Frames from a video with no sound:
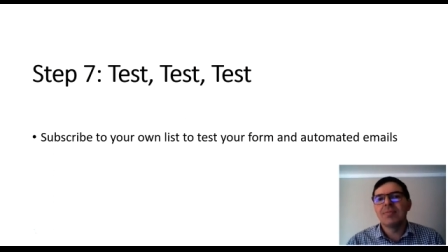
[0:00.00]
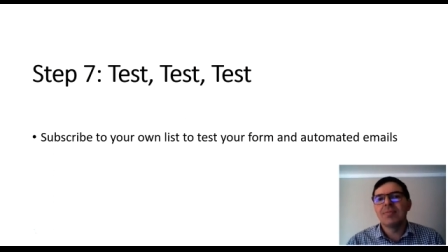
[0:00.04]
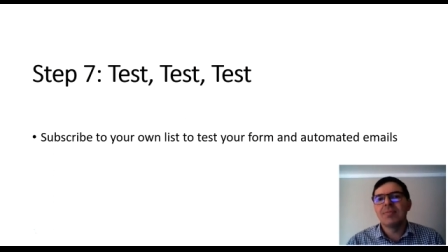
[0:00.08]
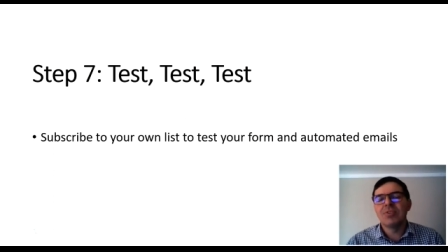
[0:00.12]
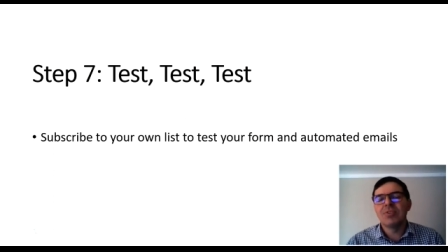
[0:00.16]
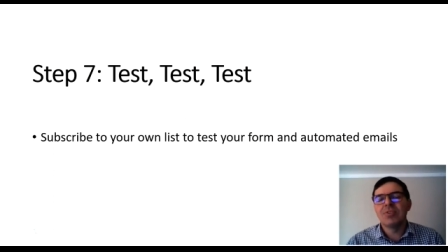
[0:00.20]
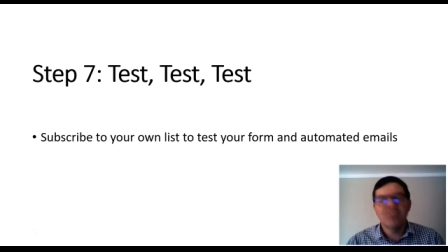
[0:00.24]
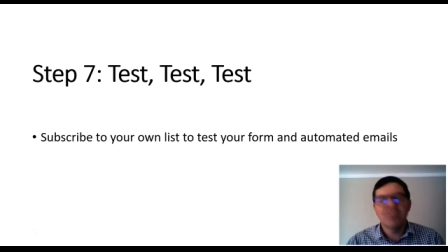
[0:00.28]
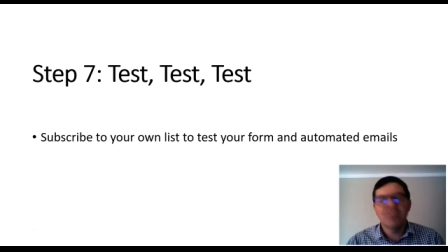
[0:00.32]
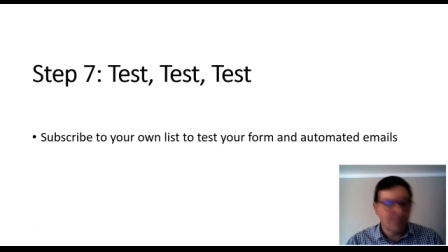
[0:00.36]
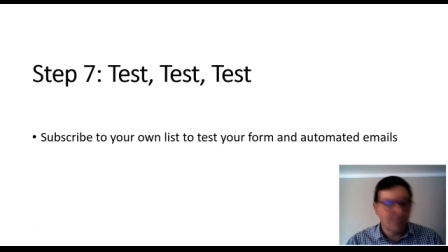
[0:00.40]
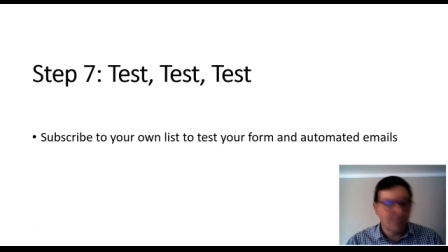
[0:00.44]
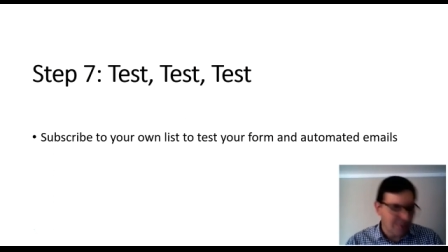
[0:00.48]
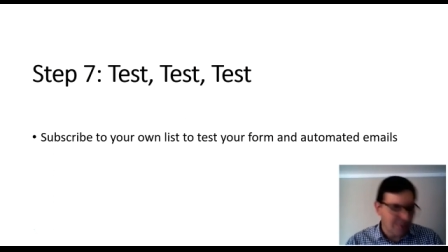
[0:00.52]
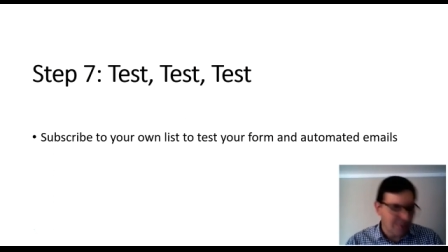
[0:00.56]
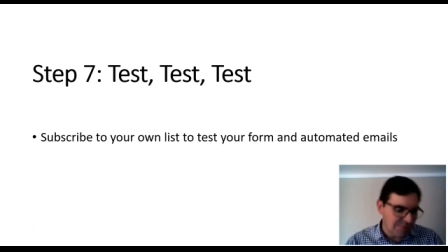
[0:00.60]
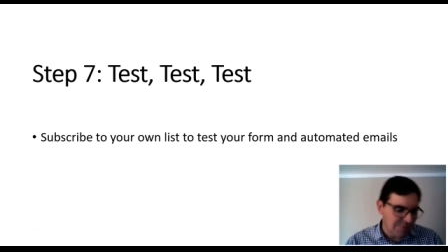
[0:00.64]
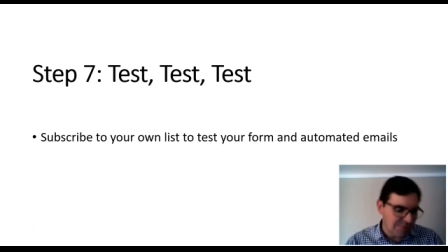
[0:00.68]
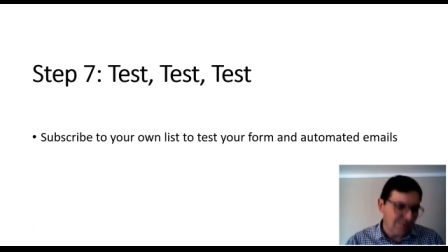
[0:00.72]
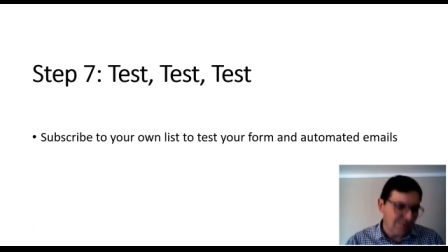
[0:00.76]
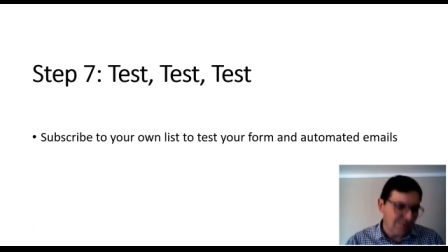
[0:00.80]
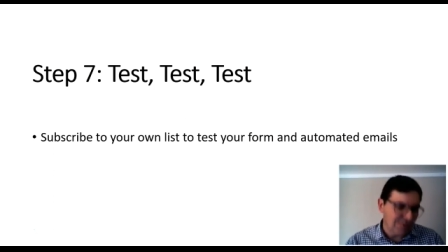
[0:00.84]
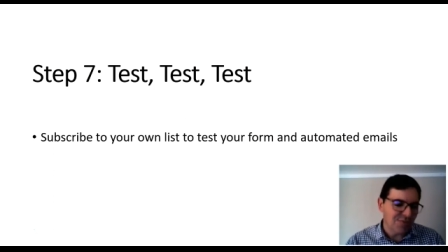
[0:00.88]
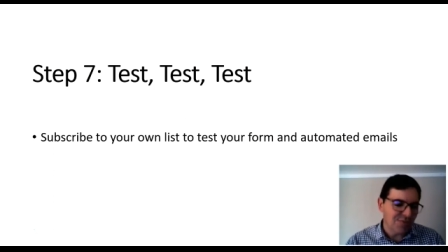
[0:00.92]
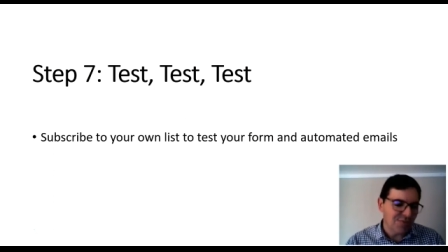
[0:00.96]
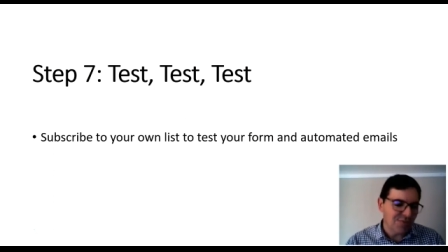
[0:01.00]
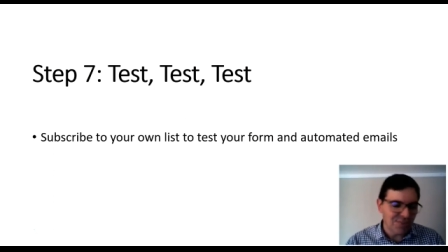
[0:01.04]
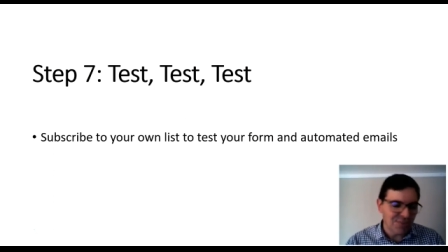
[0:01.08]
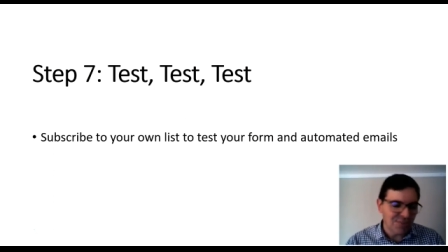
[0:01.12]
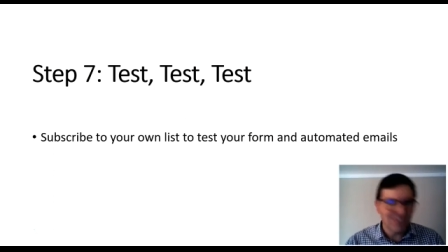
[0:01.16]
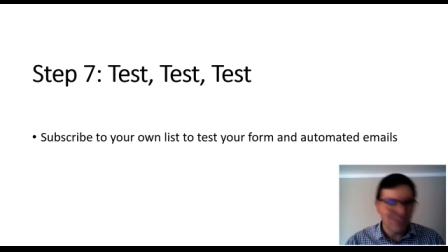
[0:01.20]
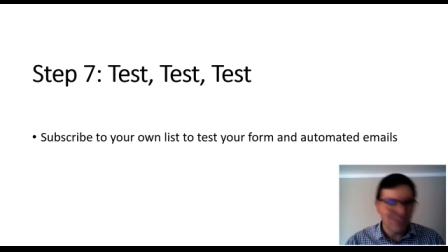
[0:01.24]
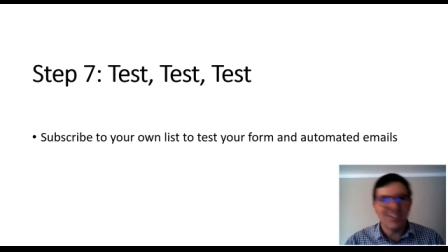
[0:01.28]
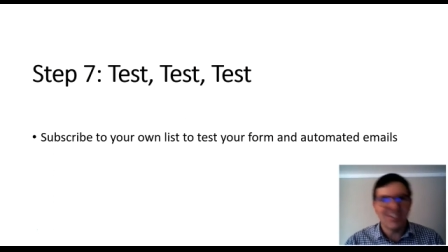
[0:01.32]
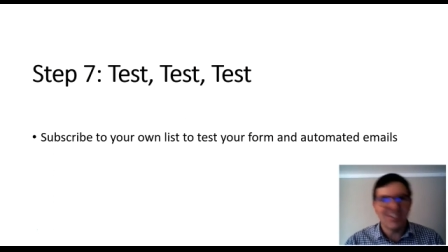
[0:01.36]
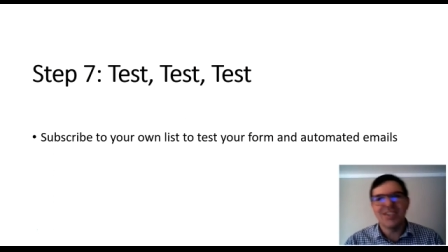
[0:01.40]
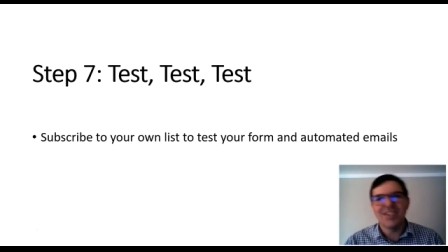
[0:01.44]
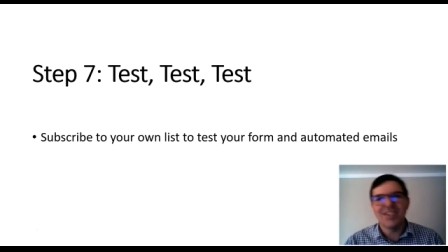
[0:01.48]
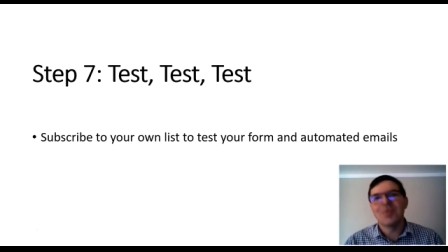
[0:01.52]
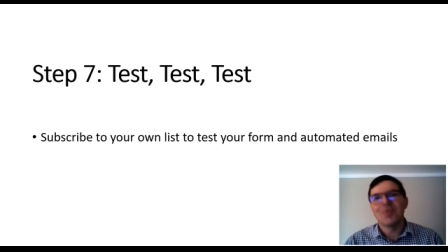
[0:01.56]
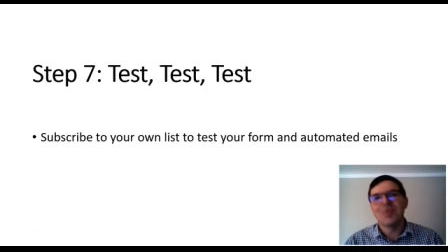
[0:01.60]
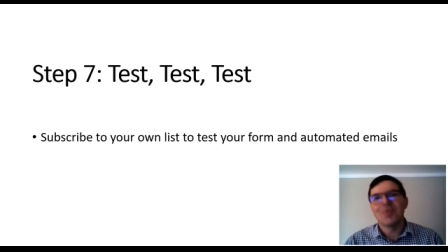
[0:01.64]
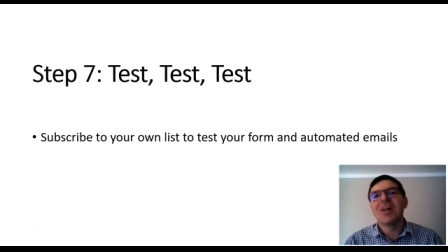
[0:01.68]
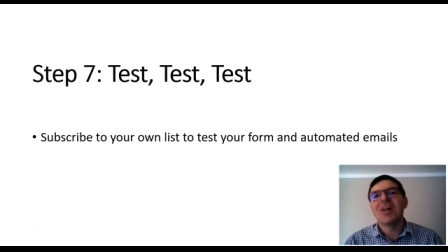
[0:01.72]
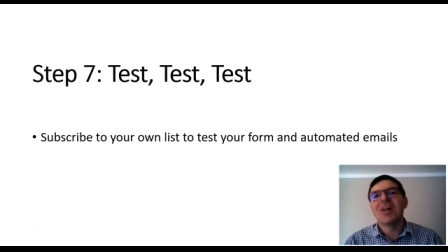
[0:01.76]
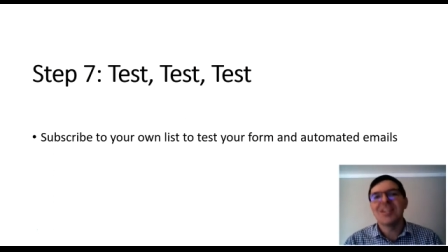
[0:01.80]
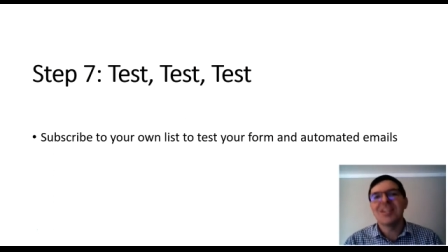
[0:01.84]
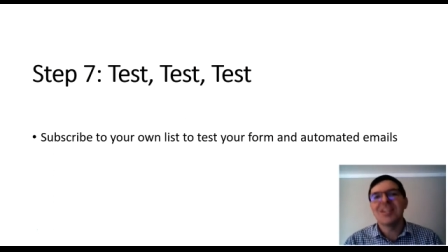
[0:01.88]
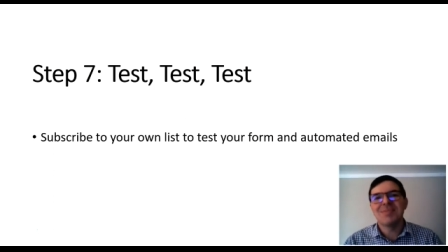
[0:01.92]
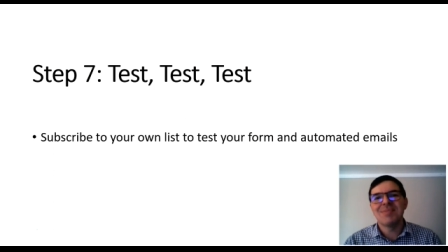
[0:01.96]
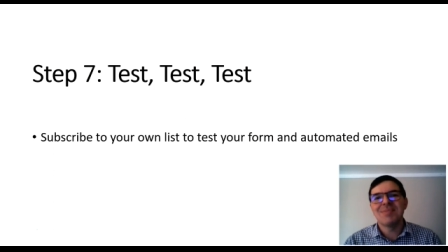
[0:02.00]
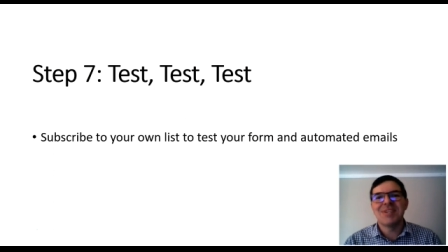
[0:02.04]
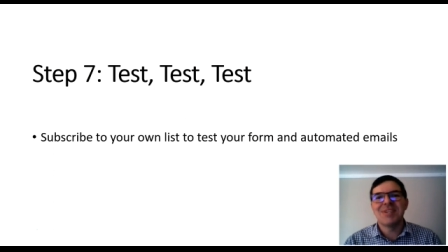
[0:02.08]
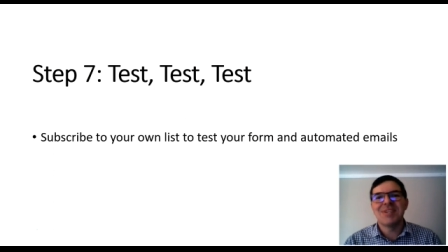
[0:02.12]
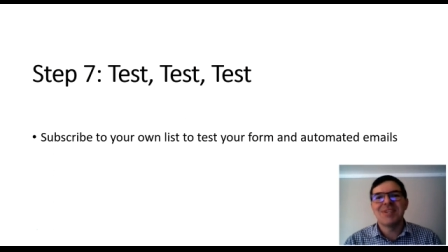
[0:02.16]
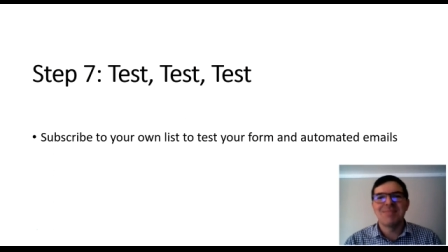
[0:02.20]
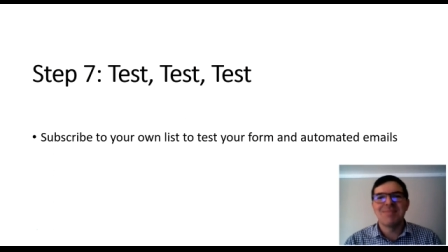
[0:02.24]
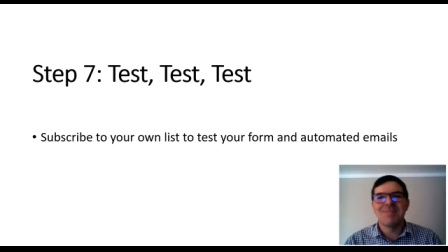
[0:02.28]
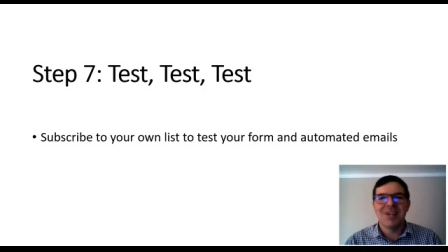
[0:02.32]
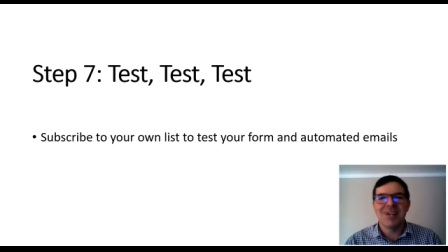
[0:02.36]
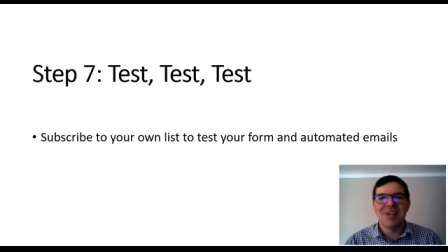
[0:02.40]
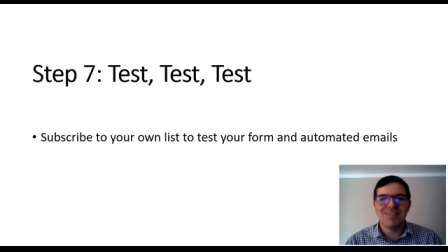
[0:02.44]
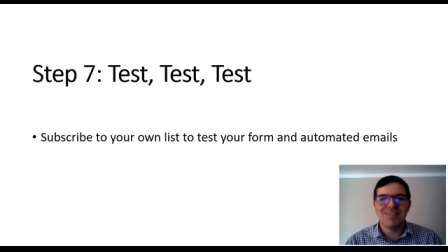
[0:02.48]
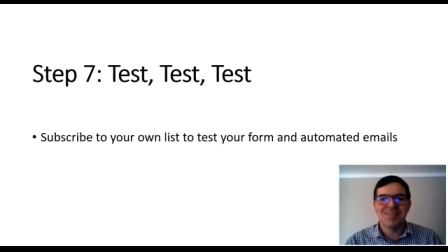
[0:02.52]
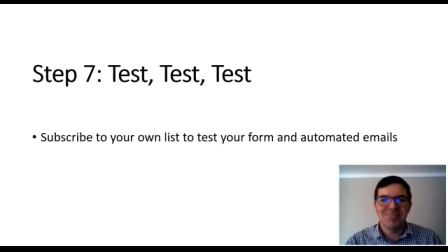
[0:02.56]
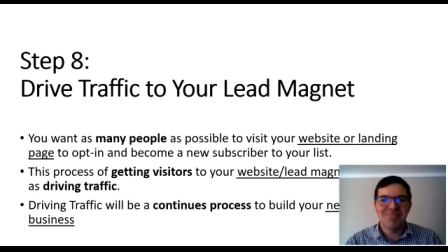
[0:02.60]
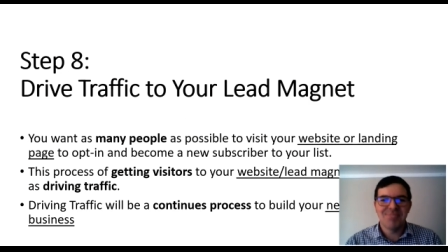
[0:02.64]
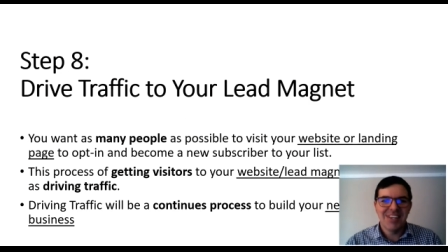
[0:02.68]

not subscription, your first uh, welcome email.